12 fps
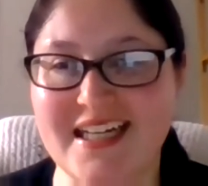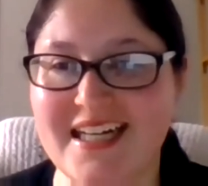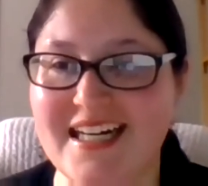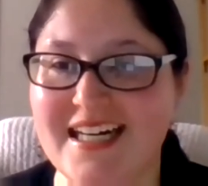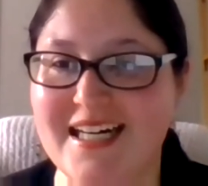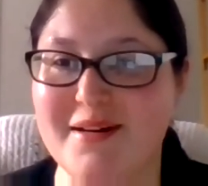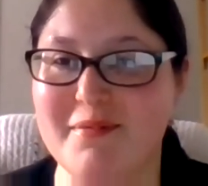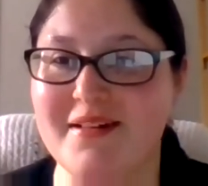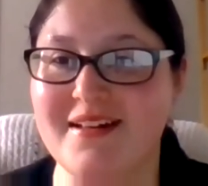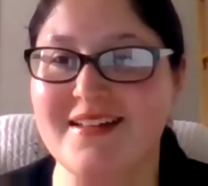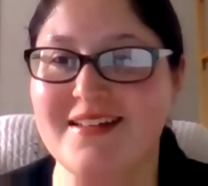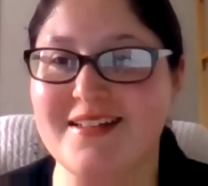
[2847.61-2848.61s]
Um,
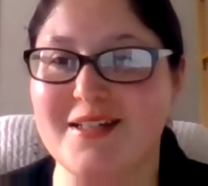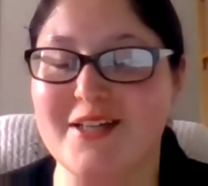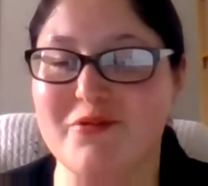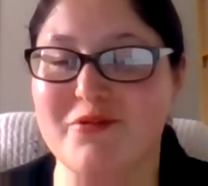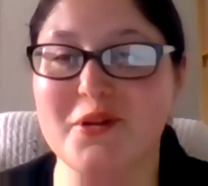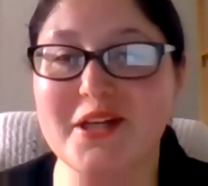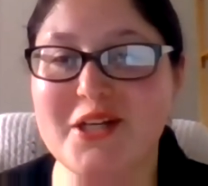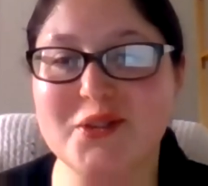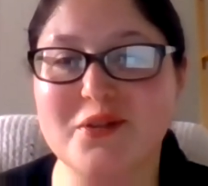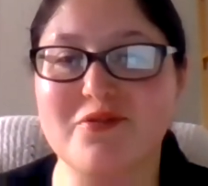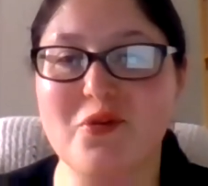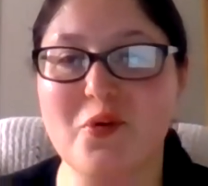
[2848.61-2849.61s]
if we're looking
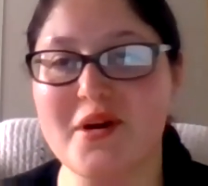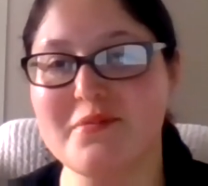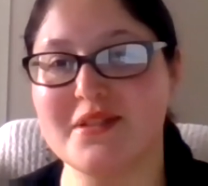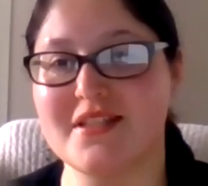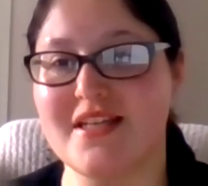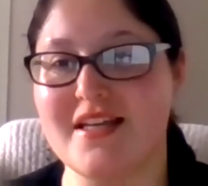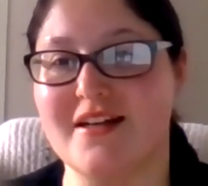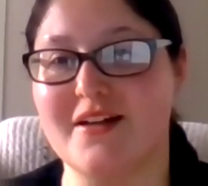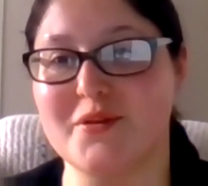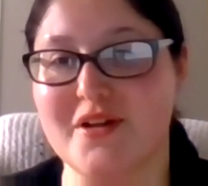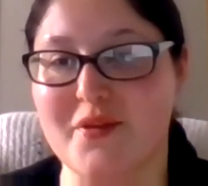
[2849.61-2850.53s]
to avoid mosquitoes,